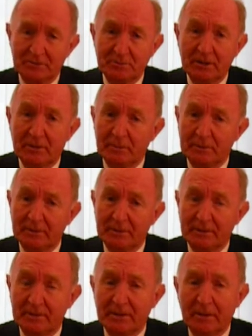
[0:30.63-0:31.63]
UKIP and
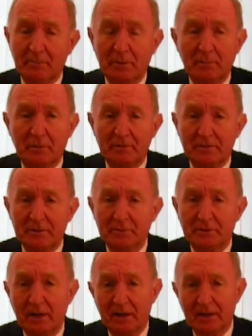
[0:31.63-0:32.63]
the people of the
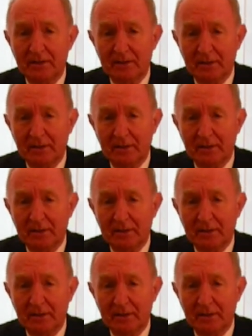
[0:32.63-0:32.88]
UK